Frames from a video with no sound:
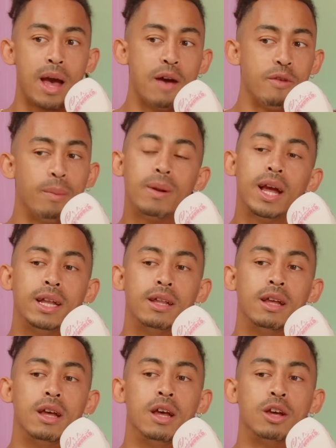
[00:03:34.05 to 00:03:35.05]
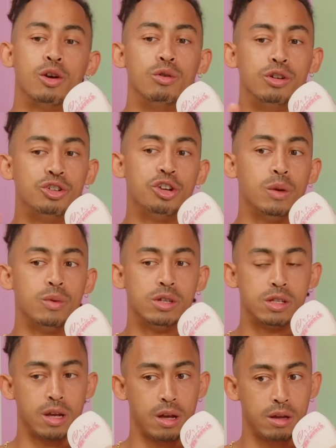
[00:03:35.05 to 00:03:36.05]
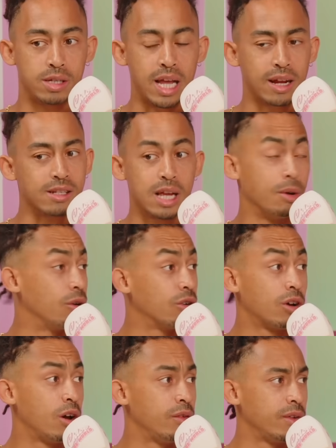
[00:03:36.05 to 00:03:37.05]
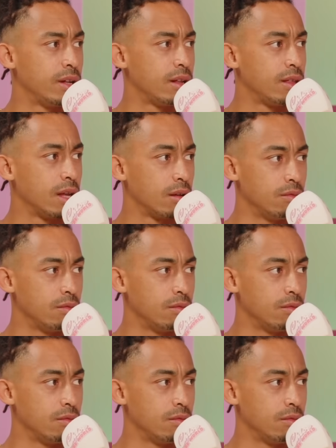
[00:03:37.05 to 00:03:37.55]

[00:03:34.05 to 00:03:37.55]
I ever played Call of Duty was the second time I got COVID, I think.